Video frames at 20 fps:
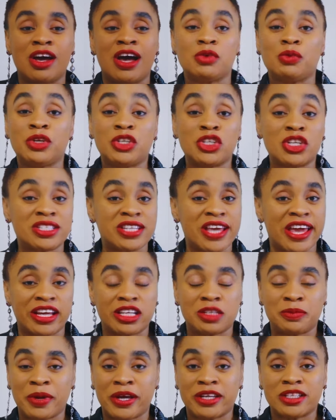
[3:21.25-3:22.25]
We just
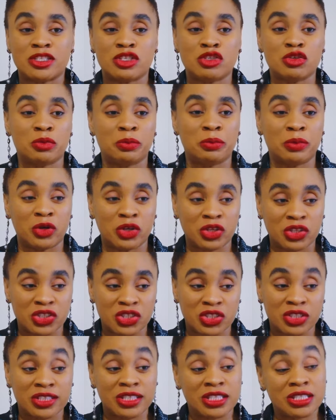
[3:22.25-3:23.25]
expect so
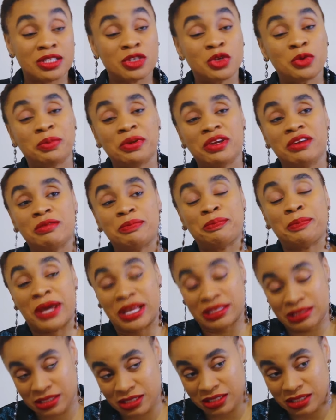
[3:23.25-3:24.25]
much. This could be
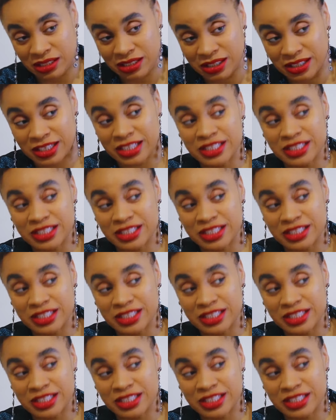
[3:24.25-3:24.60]
Pepsi.